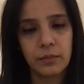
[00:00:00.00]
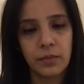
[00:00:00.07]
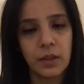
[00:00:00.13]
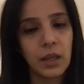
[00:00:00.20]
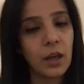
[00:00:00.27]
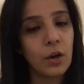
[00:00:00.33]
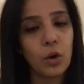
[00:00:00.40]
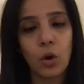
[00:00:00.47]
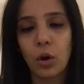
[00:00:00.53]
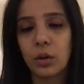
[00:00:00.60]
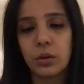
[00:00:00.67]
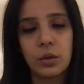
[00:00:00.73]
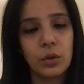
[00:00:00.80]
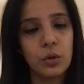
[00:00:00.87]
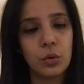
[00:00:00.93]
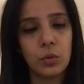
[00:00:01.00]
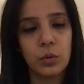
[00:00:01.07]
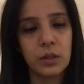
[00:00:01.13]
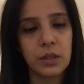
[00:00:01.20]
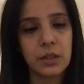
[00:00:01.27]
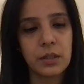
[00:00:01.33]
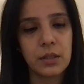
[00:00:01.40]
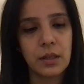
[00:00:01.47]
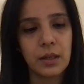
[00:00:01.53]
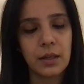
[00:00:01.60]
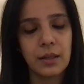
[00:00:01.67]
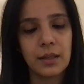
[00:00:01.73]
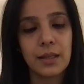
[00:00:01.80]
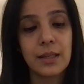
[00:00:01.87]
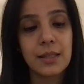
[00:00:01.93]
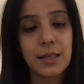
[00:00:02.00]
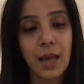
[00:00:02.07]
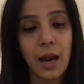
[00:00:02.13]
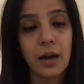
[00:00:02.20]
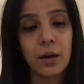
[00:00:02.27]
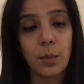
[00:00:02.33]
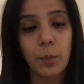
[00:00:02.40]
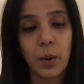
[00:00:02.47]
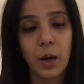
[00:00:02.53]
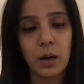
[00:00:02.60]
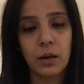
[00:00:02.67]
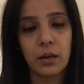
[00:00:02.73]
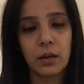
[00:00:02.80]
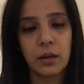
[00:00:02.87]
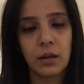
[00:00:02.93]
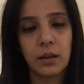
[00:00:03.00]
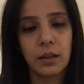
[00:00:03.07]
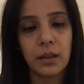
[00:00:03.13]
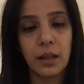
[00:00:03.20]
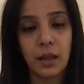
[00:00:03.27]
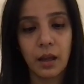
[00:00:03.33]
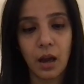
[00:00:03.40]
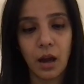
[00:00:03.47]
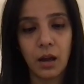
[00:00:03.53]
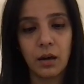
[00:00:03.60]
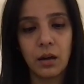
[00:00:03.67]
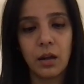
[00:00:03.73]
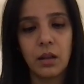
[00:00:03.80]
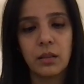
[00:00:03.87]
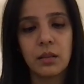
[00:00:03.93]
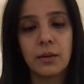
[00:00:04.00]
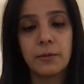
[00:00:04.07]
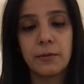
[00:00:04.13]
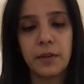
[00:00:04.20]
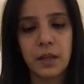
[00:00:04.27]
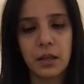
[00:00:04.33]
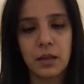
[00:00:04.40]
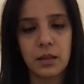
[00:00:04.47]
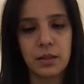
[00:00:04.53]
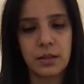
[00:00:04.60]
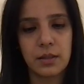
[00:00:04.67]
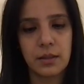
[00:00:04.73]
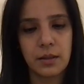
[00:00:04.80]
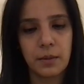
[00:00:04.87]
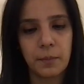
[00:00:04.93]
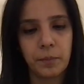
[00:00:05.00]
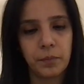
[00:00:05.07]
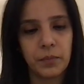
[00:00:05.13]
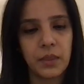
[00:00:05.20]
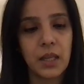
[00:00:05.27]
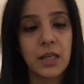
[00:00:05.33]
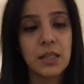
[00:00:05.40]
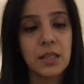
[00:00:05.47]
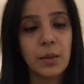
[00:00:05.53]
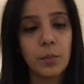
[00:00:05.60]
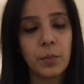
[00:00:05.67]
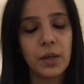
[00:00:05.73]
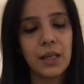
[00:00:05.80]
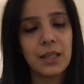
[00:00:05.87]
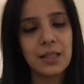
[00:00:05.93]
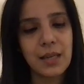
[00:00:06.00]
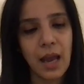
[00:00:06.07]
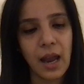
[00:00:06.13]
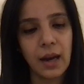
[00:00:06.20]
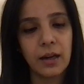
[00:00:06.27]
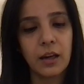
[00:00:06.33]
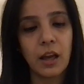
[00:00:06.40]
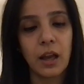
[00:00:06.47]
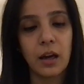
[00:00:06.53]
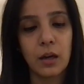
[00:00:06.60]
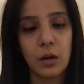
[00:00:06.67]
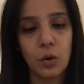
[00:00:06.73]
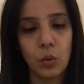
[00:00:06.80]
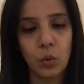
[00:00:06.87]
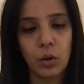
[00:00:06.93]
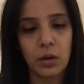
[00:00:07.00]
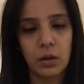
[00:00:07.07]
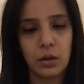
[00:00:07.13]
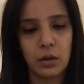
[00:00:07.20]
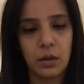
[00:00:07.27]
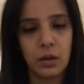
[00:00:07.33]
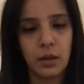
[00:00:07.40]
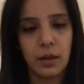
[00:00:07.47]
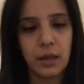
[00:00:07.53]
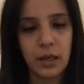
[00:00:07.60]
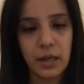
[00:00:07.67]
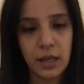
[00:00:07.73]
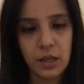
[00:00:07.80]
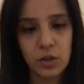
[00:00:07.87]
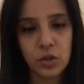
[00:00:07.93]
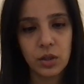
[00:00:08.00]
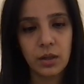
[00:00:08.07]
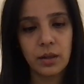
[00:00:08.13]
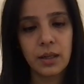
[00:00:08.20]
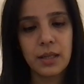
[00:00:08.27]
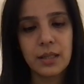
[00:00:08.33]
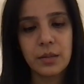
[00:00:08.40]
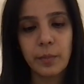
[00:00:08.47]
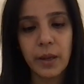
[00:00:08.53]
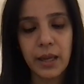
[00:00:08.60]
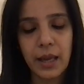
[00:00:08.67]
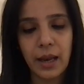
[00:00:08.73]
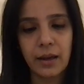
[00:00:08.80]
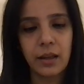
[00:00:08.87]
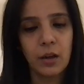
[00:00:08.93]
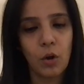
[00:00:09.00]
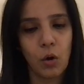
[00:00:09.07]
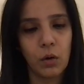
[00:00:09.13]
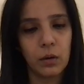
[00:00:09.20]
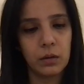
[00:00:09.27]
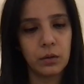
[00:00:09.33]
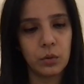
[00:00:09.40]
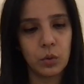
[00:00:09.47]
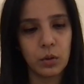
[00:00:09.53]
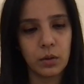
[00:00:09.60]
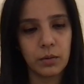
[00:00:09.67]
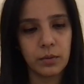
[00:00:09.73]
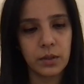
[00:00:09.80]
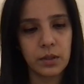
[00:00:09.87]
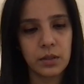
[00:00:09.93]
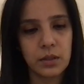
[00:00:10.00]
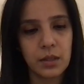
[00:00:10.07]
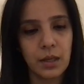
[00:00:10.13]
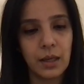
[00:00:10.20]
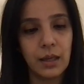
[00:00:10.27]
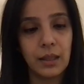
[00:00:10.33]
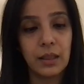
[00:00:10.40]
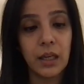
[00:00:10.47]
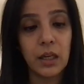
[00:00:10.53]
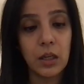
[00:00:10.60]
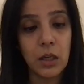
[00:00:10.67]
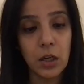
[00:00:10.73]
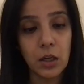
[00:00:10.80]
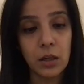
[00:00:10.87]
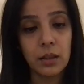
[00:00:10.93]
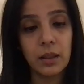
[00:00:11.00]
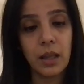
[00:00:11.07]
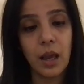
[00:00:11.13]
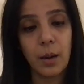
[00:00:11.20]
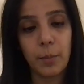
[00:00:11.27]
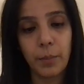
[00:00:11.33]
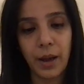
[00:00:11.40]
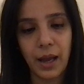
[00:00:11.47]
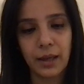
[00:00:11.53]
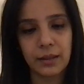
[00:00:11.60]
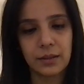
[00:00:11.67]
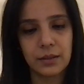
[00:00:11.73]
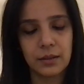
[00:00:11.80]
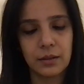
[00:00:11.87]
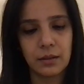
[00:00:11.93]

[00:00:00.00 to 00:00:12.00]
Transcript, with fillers: They are not the doers, they stand apart. They are the witness. They simply stand and look. Nature is begetting all the universe. They turn their backs.